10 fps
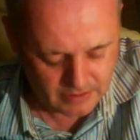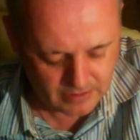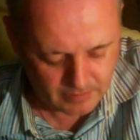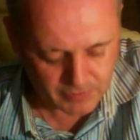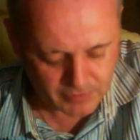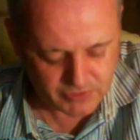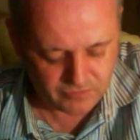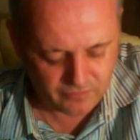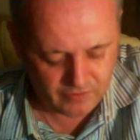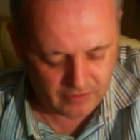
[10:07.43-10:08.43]

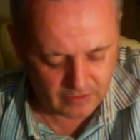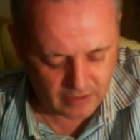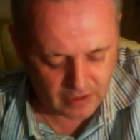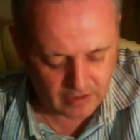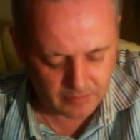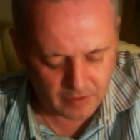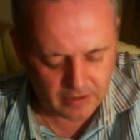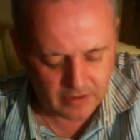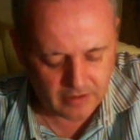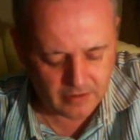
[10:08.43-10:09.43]
apostrophe, end
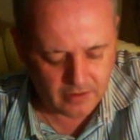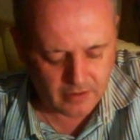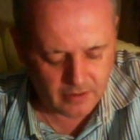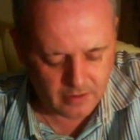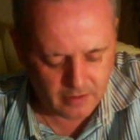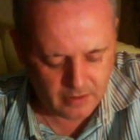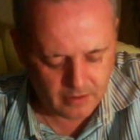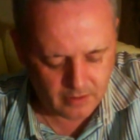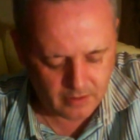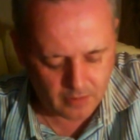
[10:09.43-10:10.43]
bracket,
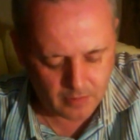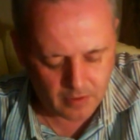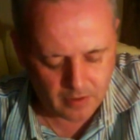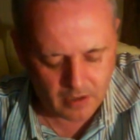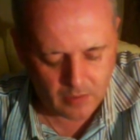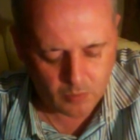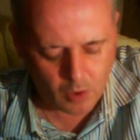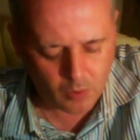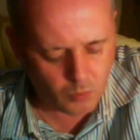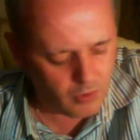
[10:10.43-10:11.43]
comma, a
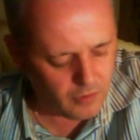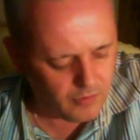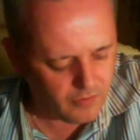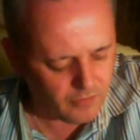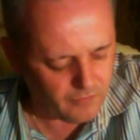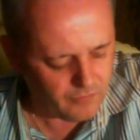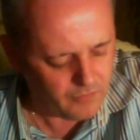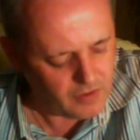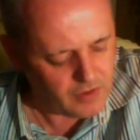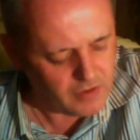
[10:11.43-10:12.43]
Walworth of
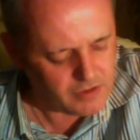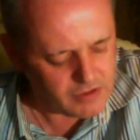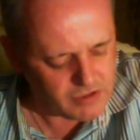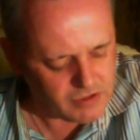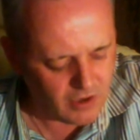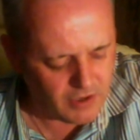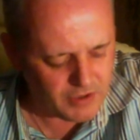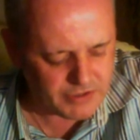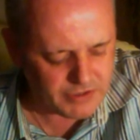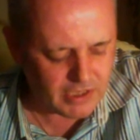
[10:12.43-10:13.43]
sky
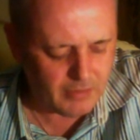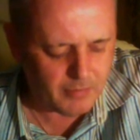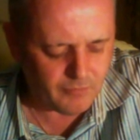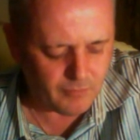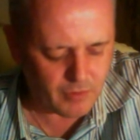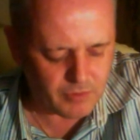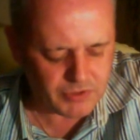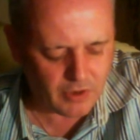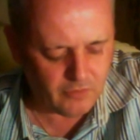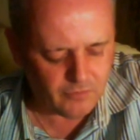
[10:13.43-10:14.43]
escape of most
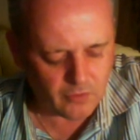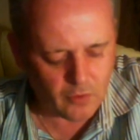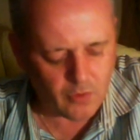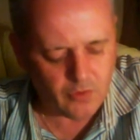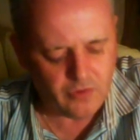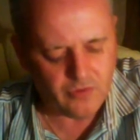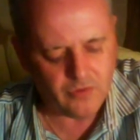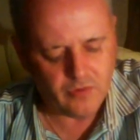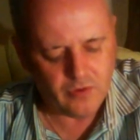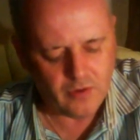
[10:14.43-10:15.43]
Eiffel Hoyth,
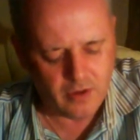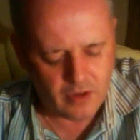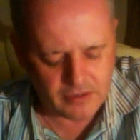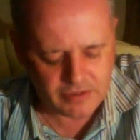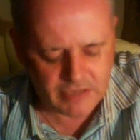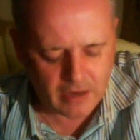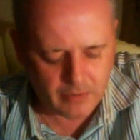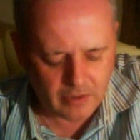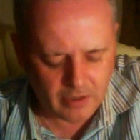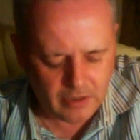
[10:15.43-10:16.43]

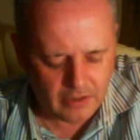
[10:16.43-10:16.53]
entirely